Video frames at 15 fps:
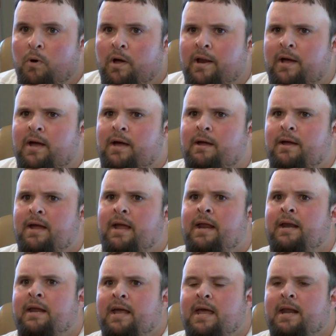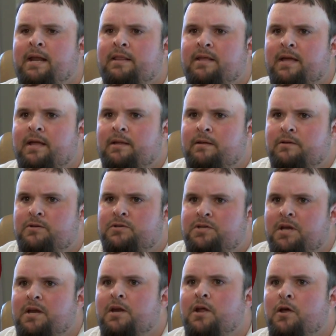What indicating that
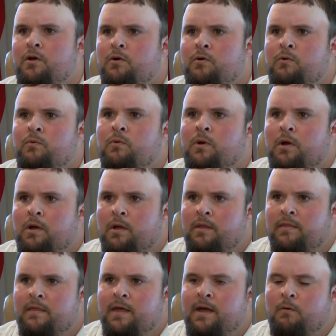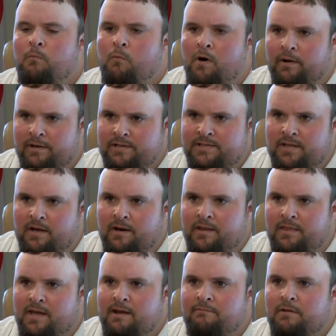she knew that Juanes
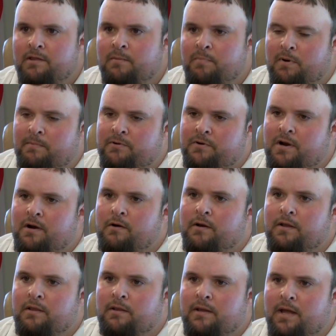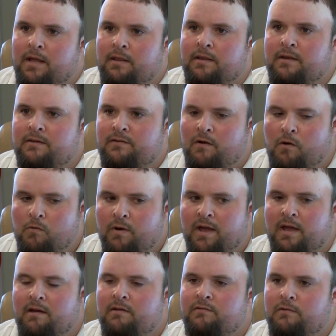Thonathava, the perpetrator in this whole
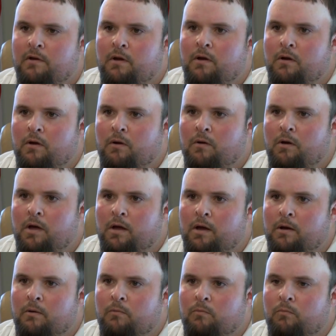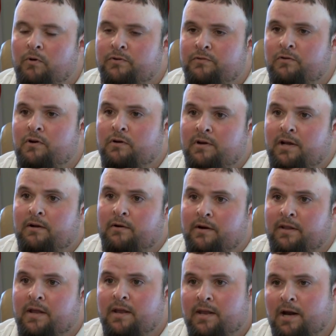case, was a drug dealer,
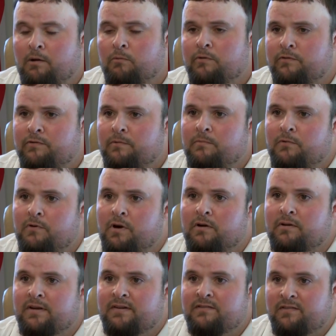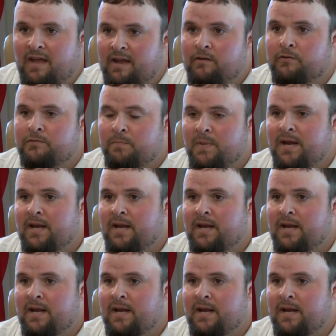and that there was some drug sales